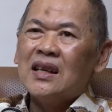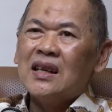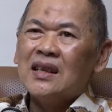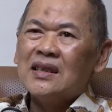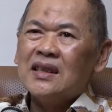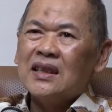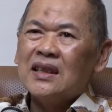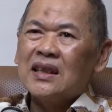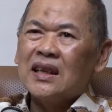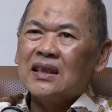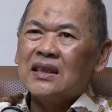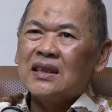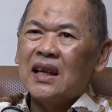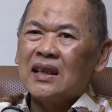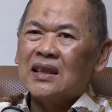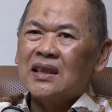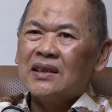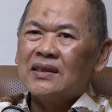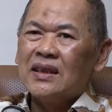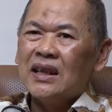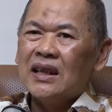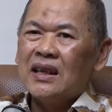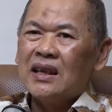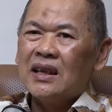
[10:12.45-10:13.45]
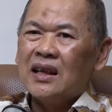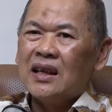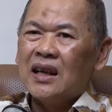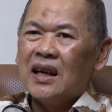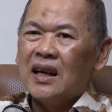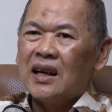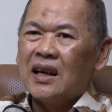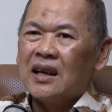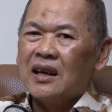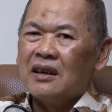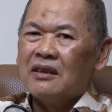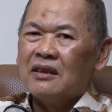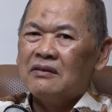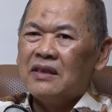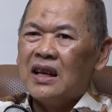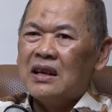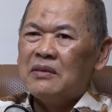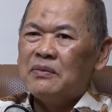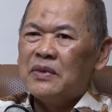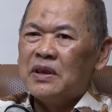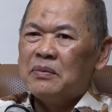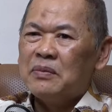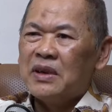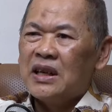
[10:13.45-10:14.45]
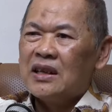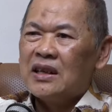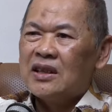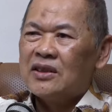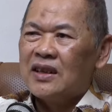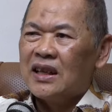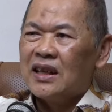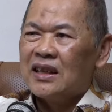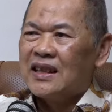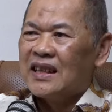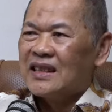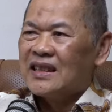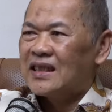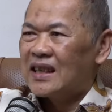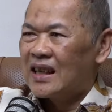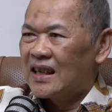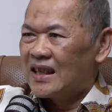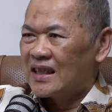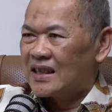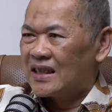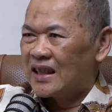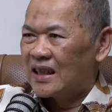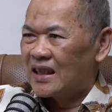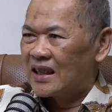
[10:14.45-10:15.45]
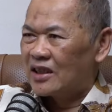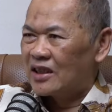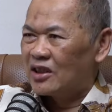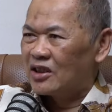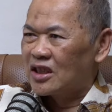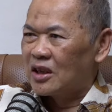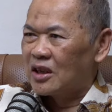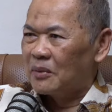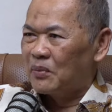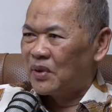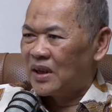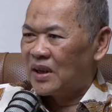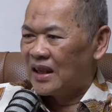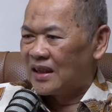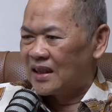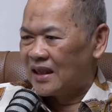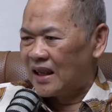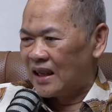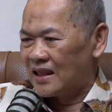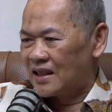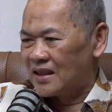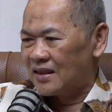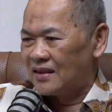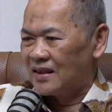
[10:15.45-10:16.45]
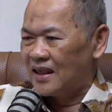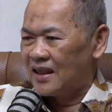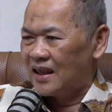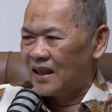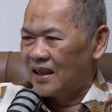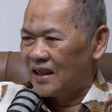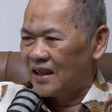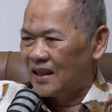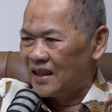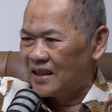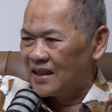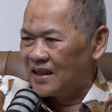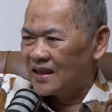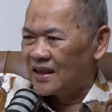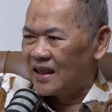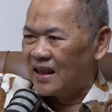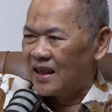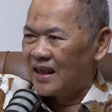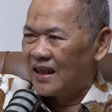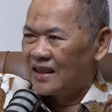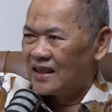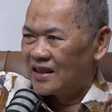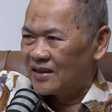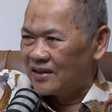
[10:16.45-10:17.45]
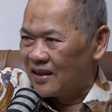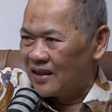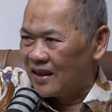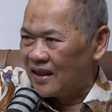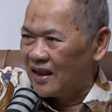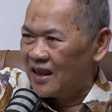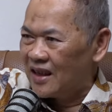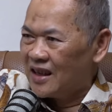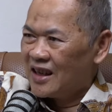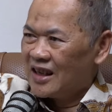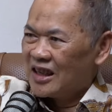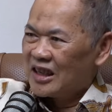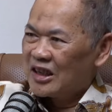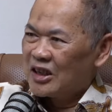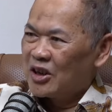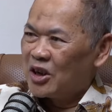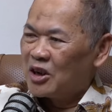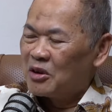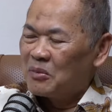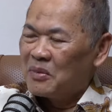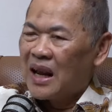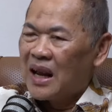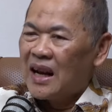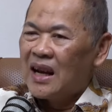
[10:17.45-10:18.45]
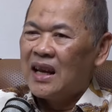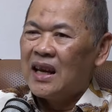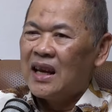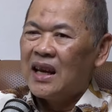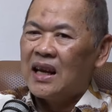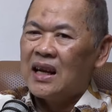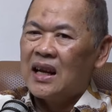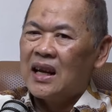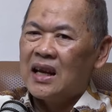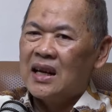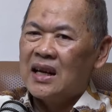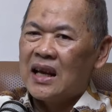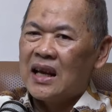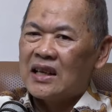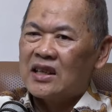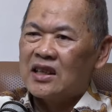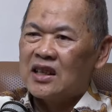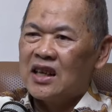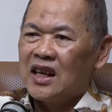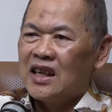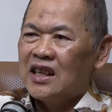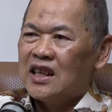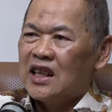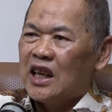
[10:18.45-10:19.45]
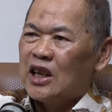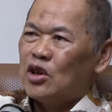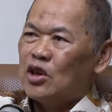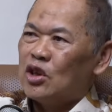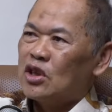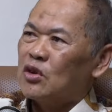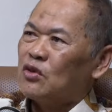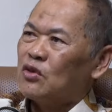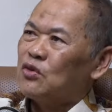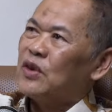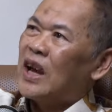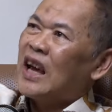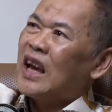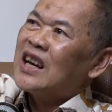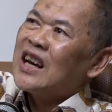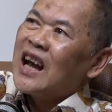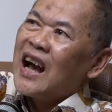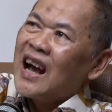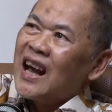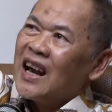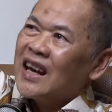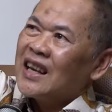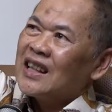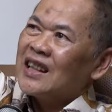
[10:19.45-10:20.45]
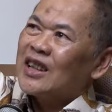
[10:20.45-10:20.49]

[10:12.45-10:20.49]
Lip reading: logic is actually when people doing distillation to separate gasoline, diesel, and so on. Yeah. Normally in industrial, they use a very high